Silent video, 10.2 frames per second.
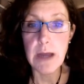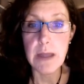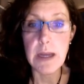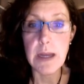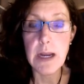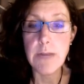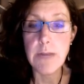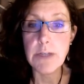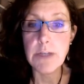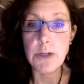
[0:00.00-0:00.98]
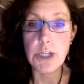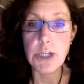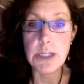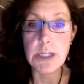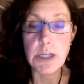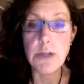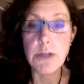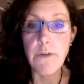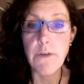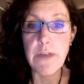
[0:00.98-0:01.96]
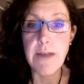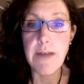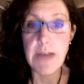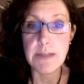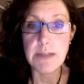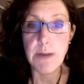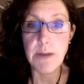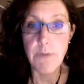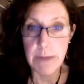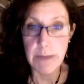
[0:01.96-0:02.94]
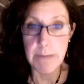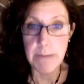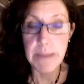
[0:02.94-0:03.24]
the Canadian Research Institute for the Advancement of Women.